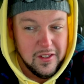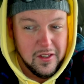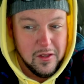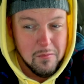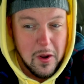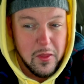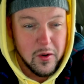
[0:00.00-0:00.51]

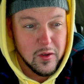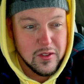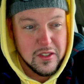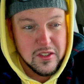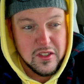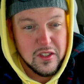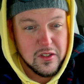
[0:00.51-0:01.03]
mothers and
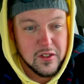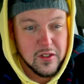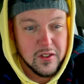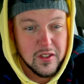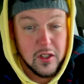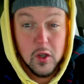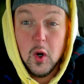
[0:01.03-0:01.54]
sisters
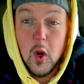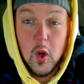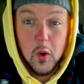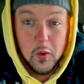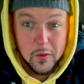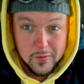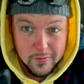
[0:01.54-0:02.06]
and your
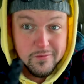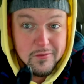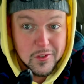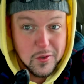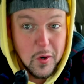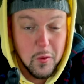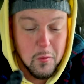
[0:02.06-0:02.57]
own
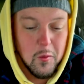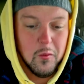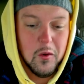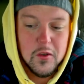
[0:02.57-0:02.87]
snow removal.